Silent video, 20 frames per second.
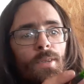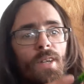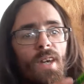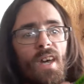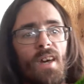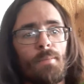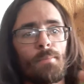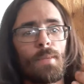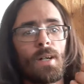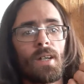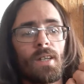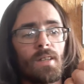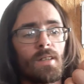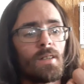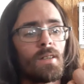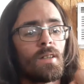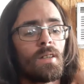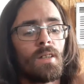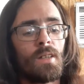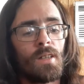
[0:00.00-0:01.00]
to have my
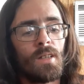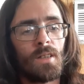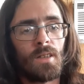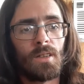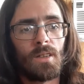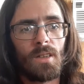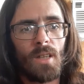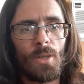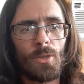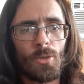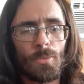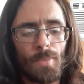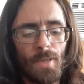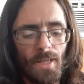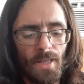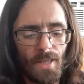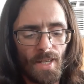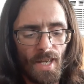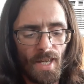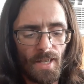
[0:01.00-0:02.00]
loader
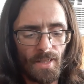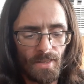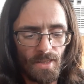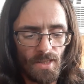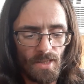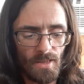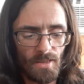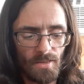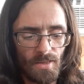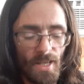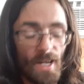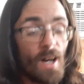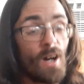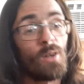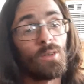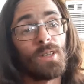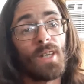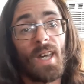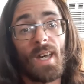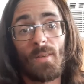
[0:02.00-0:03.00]
pin handy. Now I
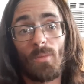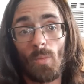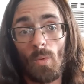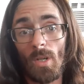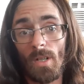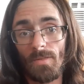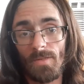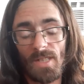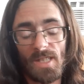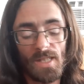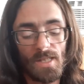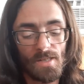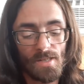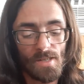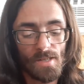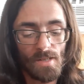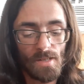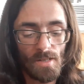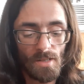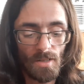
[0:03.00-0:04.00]
only have one of
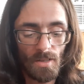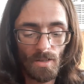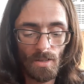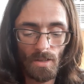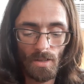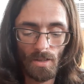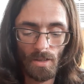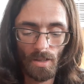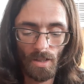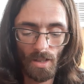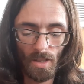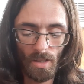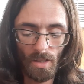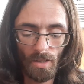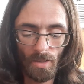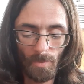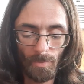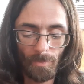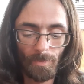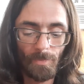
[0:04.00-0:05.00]
these.
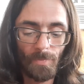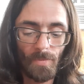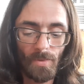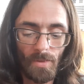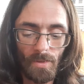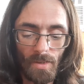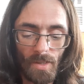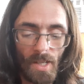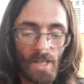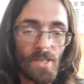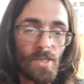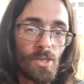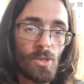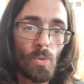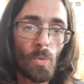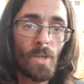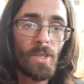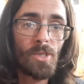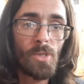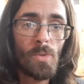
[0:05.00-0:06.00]
It's
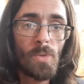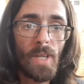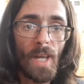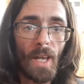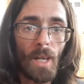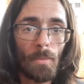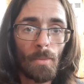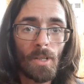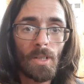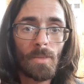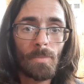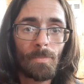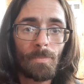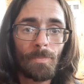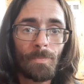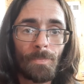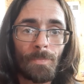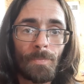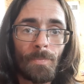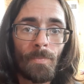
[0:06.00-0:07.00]
22 caliber.
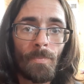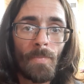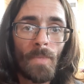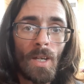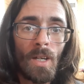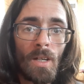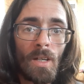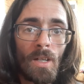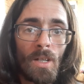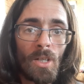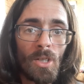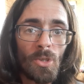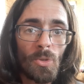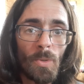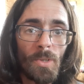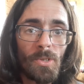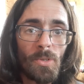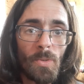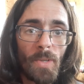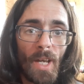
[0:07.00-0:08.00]

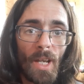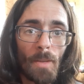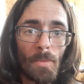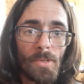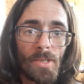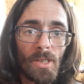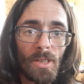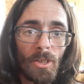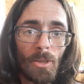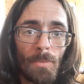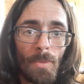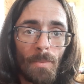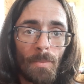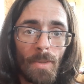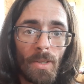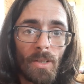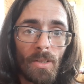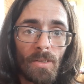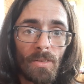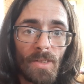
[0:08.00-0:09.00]
22 caliber is a little bit
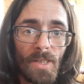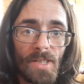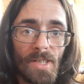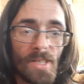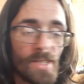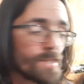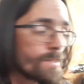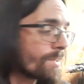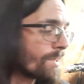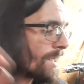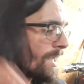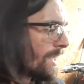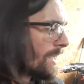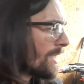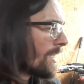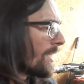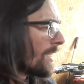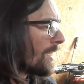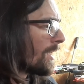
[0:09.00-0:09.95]
bigger. This is the